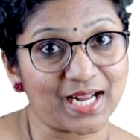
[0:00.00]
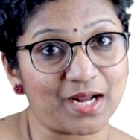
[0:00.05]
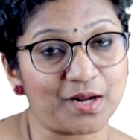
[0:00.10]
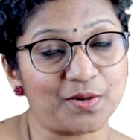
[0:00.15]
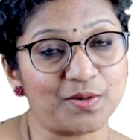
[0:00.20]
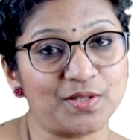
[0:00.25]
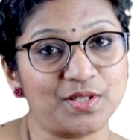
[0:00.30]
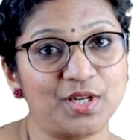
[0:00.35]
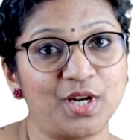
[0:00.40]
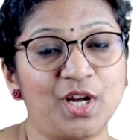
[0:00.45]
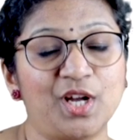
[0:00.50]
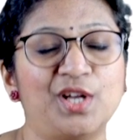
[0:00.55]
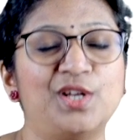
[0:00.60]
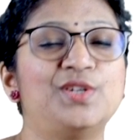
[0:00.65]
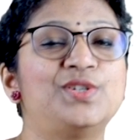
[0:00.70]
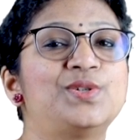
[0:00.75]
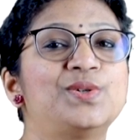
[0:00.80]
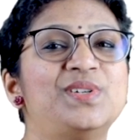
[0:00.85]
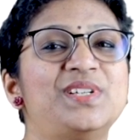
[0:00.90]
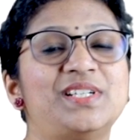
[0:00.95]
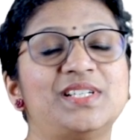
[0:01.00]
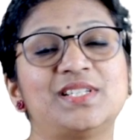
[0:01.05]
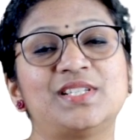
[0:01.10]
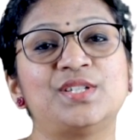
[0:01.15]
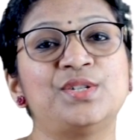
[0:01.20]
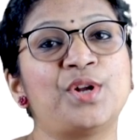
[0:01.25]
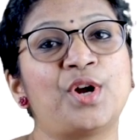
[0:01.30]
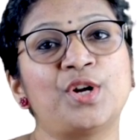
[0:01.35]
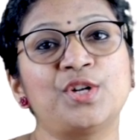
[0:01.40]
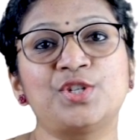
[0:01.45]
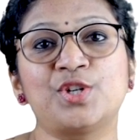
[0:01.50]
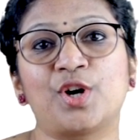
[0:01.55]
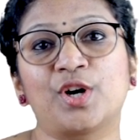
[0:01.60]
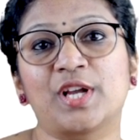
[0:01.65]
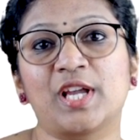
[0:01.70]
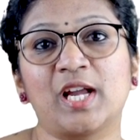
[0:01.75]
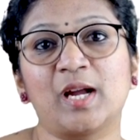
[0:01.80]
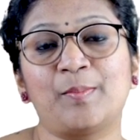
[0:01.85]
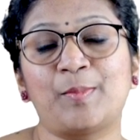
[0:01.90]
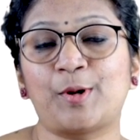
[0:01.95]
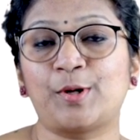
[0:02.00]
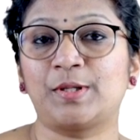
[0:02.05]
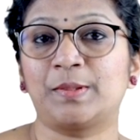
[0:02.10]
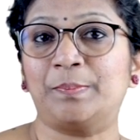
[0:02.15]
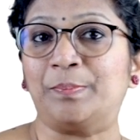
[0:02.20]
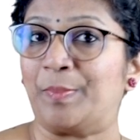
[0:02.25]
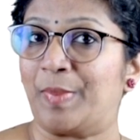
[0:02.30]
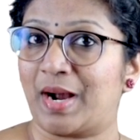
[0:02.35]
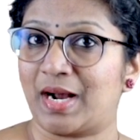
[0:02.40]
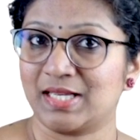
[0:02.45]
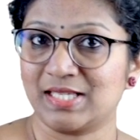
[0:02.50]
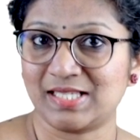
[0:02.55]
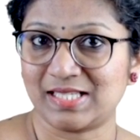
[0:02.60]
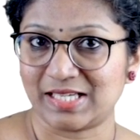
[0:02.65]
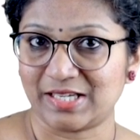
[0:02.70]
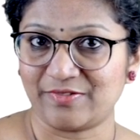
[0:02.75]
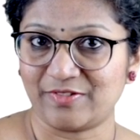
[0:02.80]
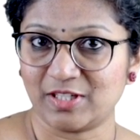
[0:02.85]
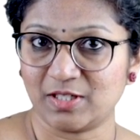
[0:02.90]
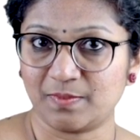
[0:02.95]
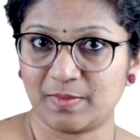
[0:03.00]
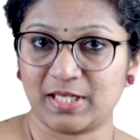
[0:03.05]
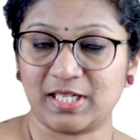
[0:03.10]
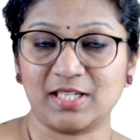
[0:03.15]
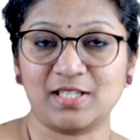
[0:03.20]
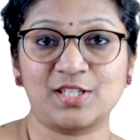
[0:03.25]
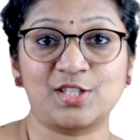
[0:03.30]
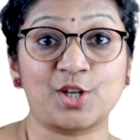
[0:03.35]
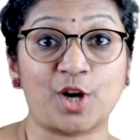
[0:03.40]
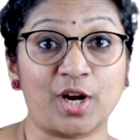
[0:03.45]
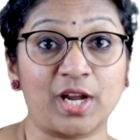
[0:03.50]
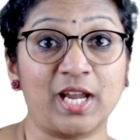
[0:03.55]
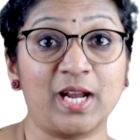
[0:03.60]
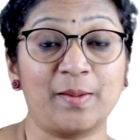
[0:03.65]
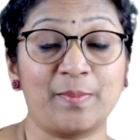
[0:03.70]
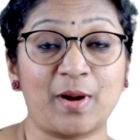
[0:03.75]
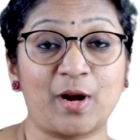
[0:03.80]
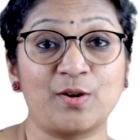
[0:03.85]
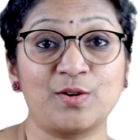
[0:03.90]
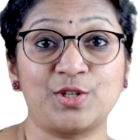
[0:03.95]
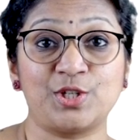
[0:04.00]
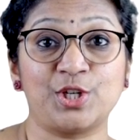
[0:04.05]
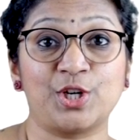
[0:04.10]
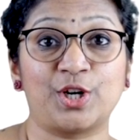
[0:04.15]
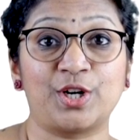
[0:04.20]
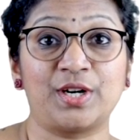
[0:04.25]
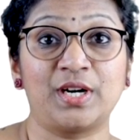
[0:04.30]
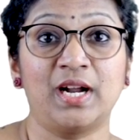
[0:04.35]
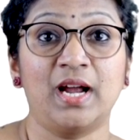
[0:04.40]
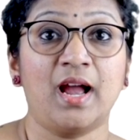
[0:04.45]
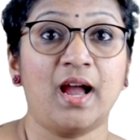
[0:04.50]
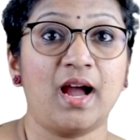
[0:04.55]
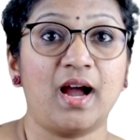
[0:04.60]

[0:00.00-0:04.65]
out? So it is not talking about a past event, but it's talking about your